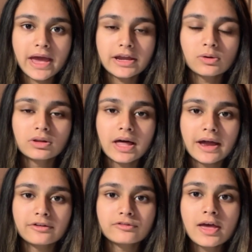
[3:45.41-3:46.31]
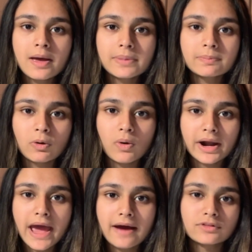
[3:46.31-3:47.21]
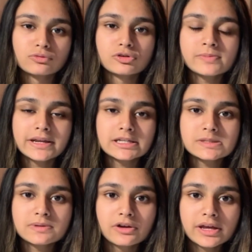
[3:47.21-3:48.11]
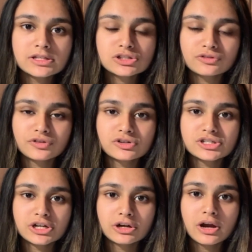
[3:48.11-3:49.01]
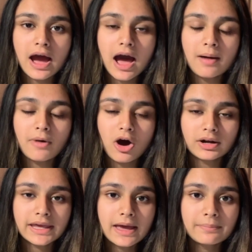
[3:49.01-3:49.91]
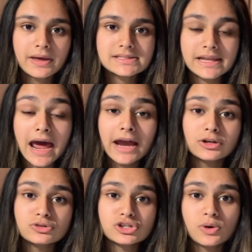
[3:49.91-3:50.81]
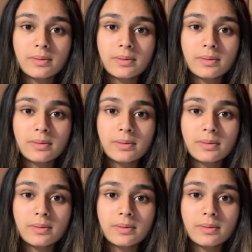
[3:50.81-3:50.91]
I know a lot of people want to have the roommate experience their first year on campus, and I do too.